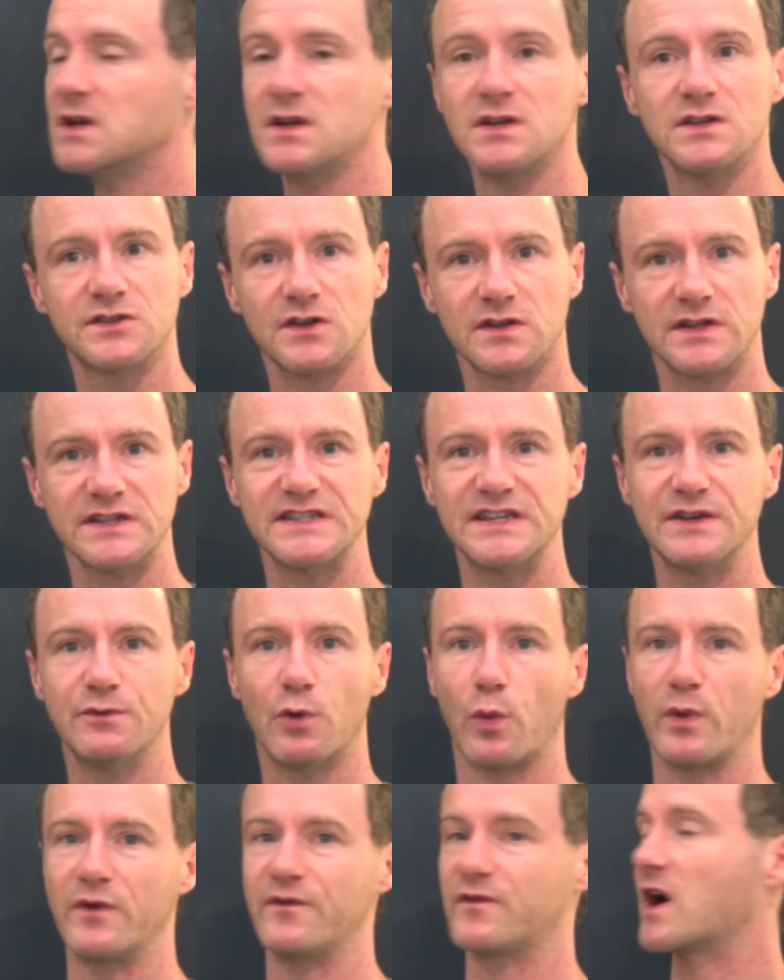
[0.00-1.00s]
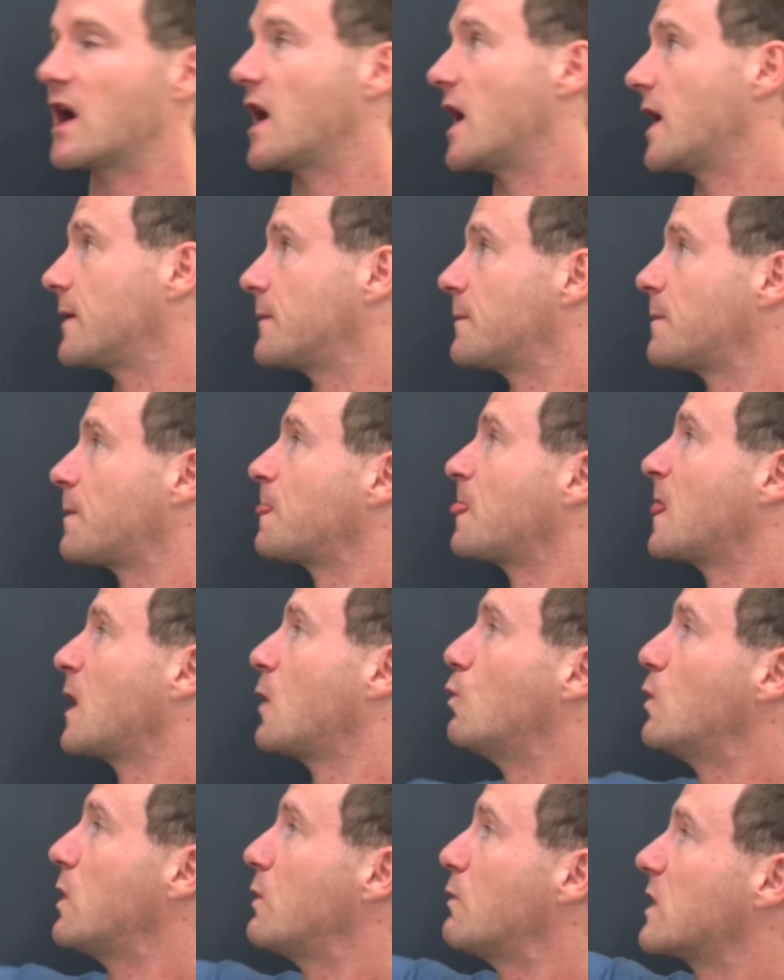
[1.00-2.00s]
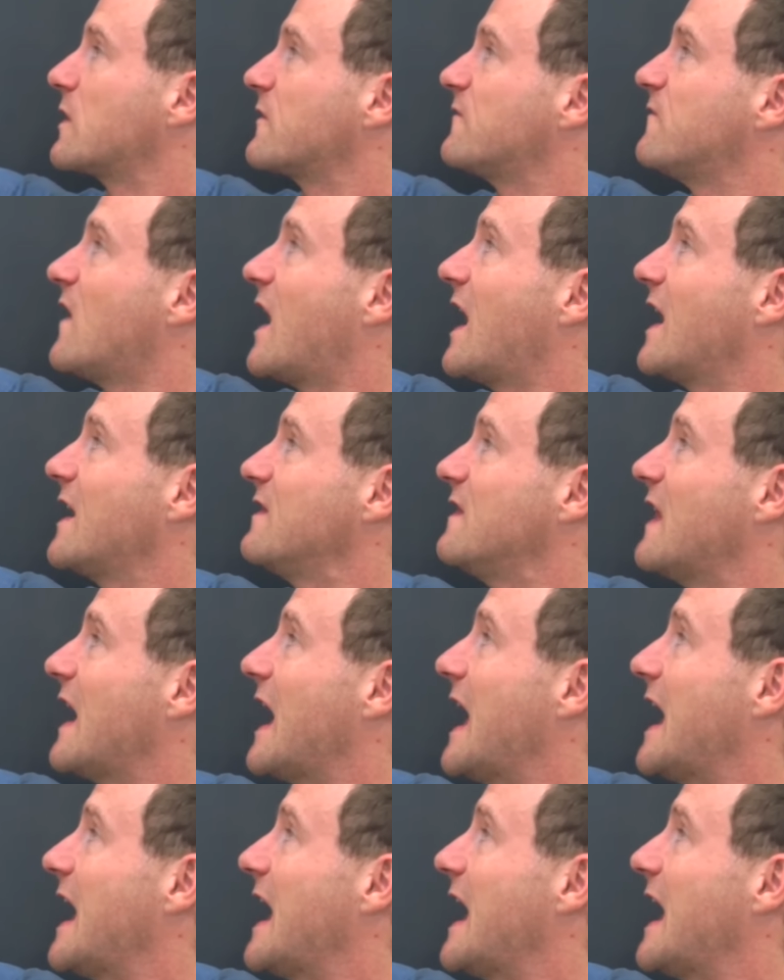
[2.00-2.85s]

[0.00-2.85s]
So let's see what we've got. We want to find the